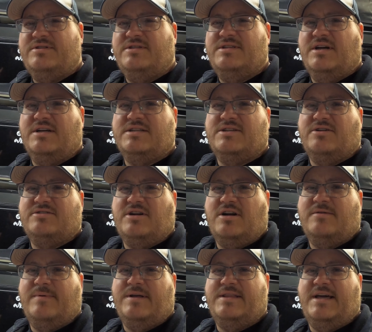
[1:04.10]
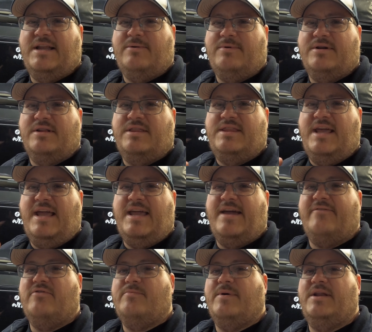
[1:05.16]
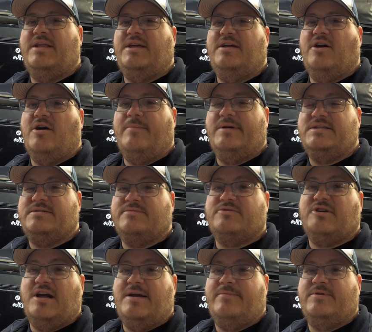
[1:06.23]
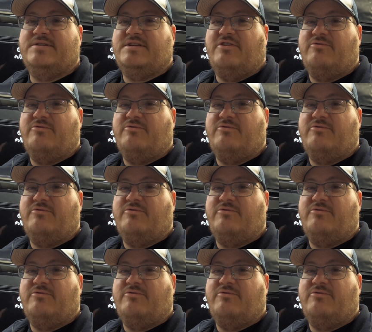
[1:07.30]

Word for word: and uh, start talking about that, I want to thank everybody, all my subscribers,